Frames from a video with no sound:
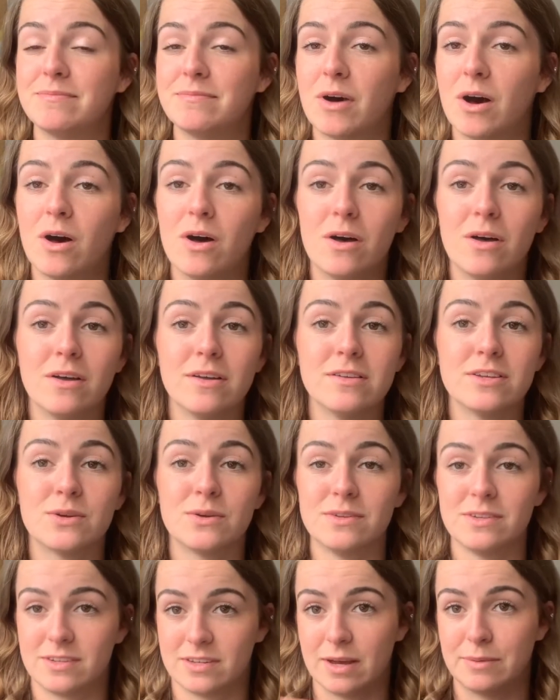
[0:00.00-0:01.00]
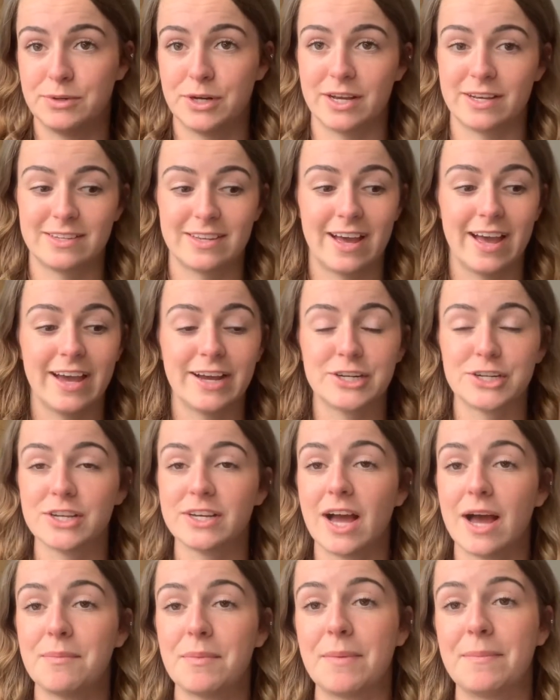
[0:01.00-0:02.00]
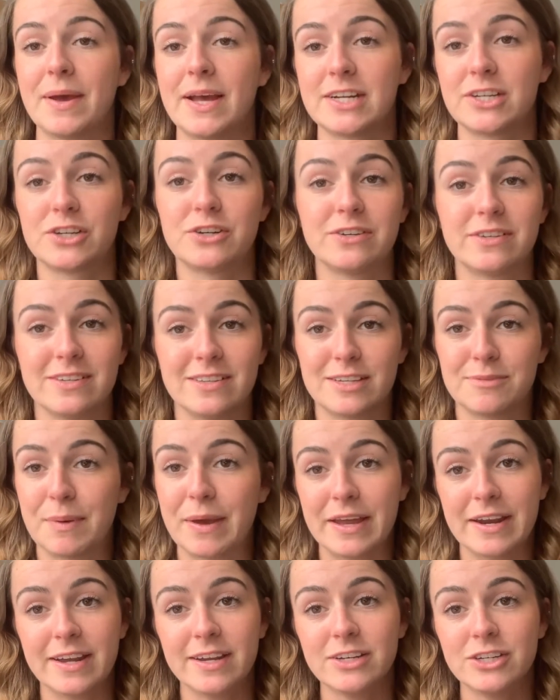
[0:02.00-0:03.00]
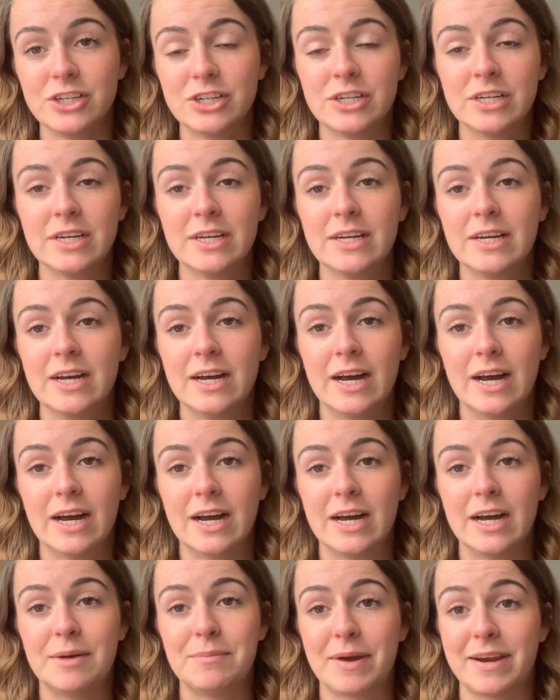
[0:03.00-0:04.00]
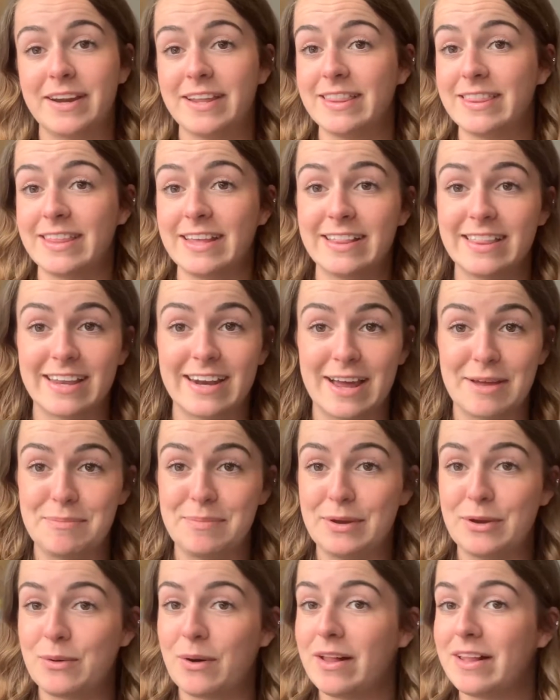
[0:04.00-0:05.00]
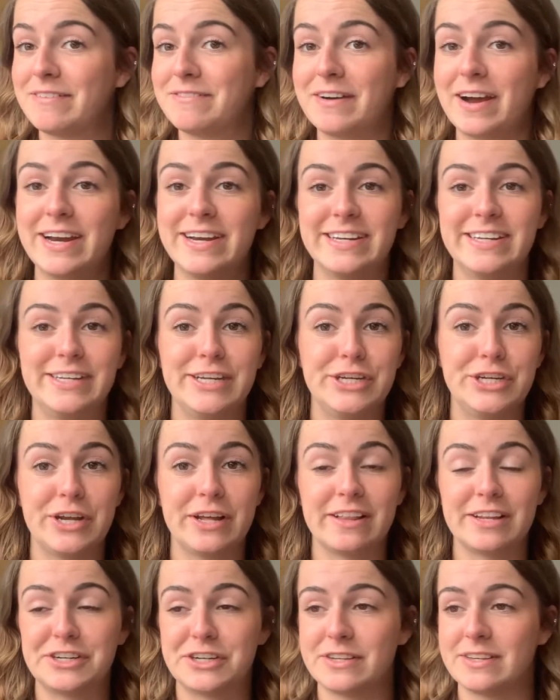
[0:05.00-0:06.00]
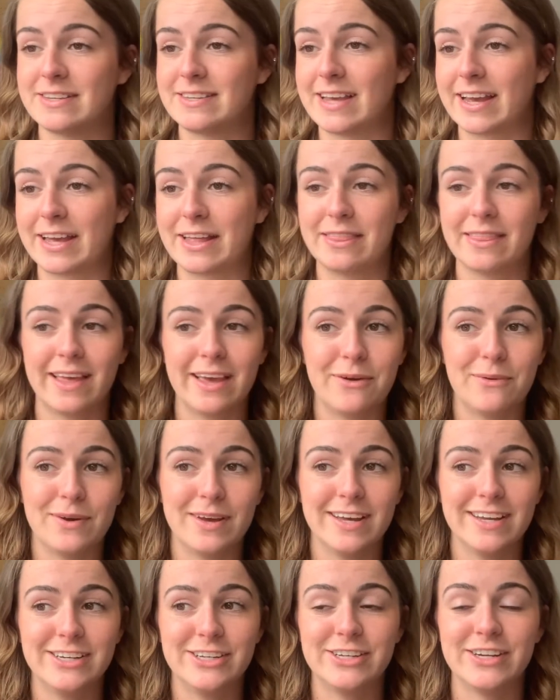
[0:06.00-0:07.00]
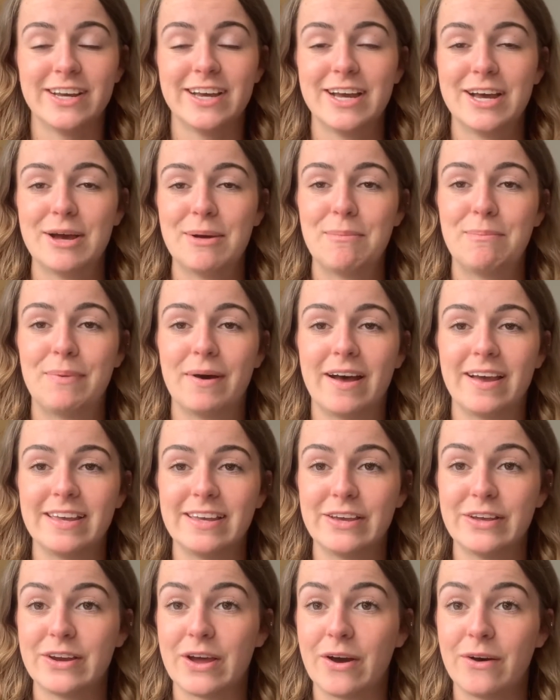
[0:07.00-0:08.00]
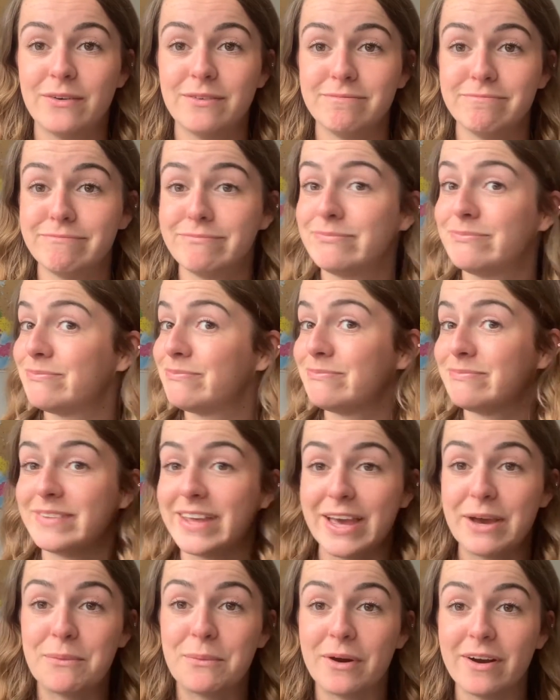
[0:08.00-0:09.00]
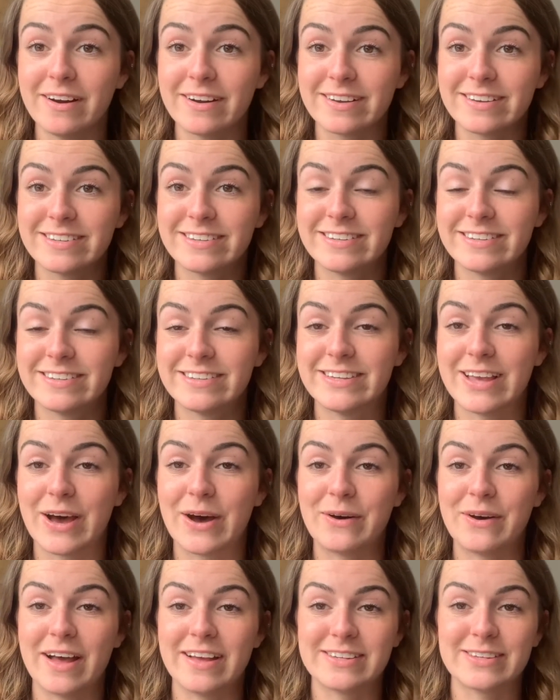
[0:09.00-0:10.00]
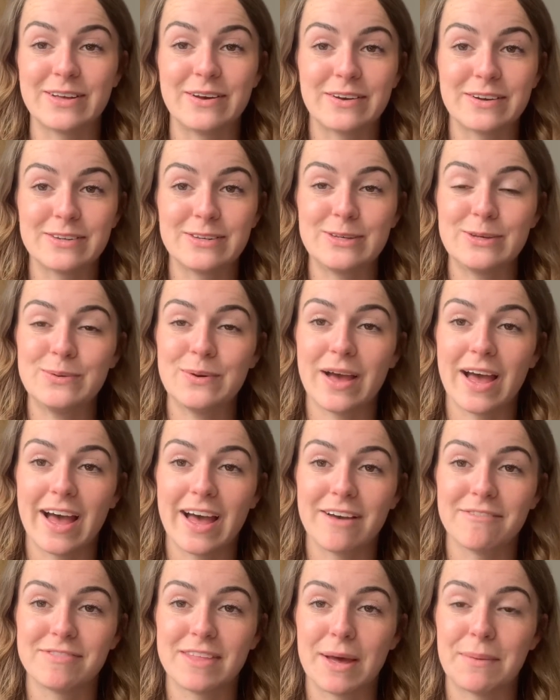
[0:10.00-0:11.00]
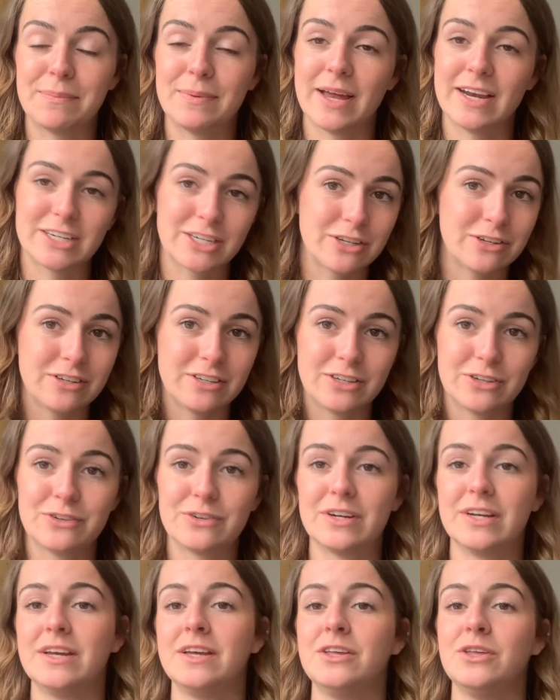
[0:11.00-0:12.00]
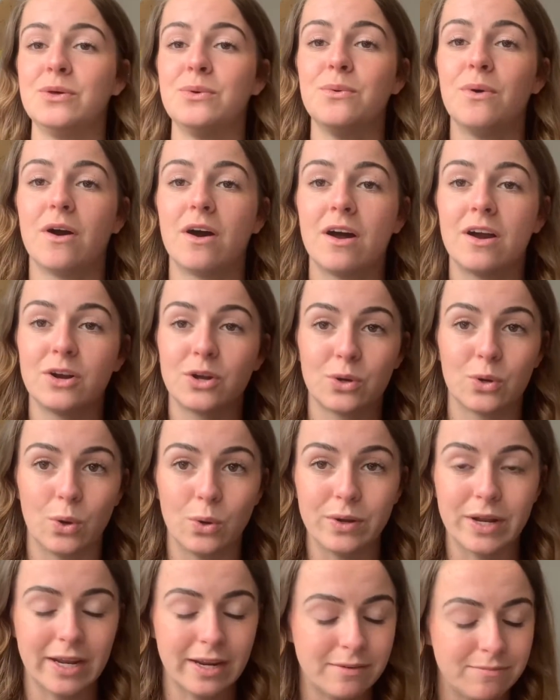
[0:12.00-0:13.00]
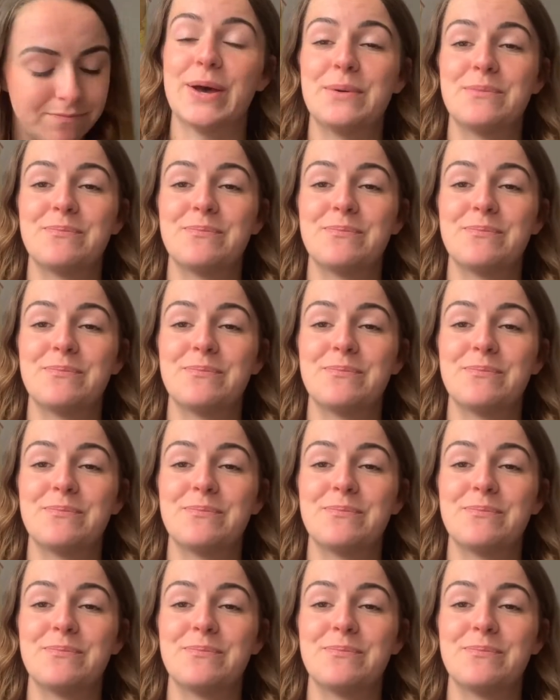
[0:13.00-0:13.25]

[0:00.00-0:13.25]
all sorts of subjects. I actually got my bachelor's in Spanish. I didn't think that I'd be qualified to teach English as a second language, but you know, it works. So as long as you have that bachelor's degree, you are golden.